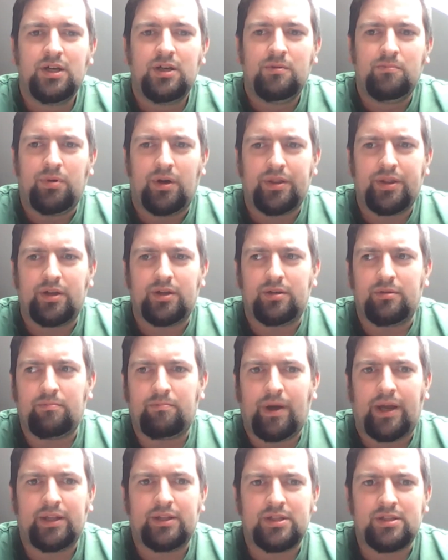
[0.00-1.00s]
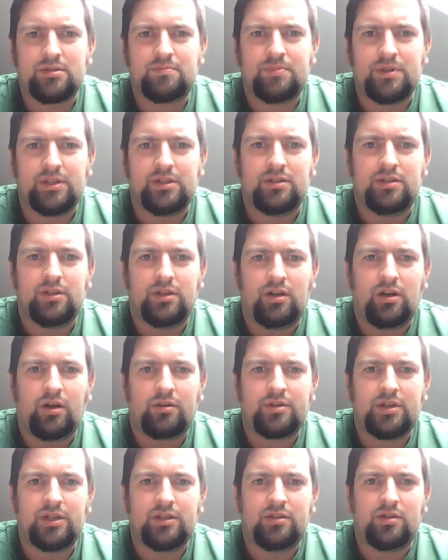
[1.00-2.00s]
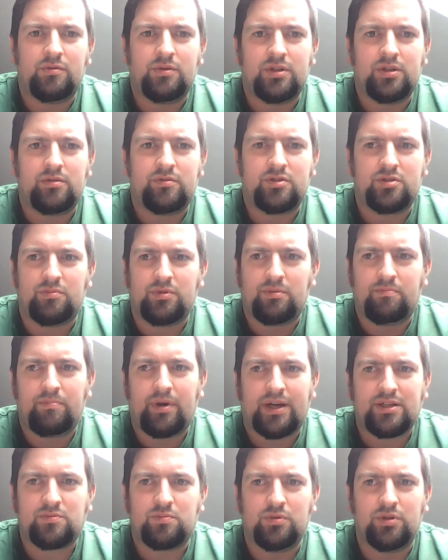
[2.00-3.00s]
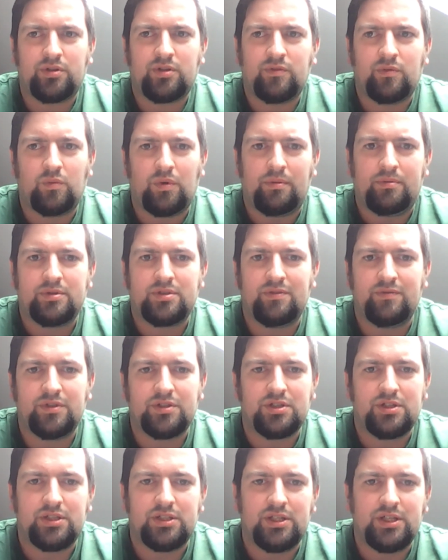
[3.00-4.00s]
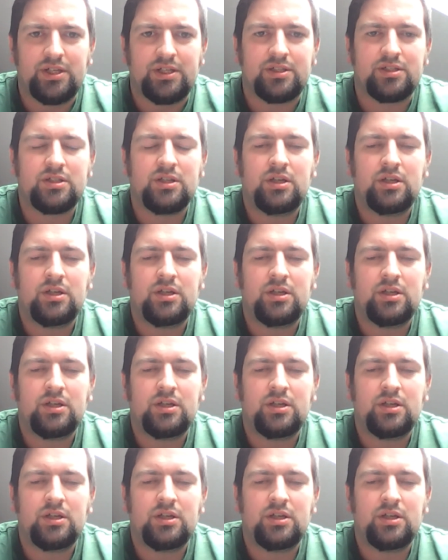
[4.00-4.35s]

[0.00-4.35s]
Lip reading: But I think Bayley's been low-key doing some of the best work of the women's division in years.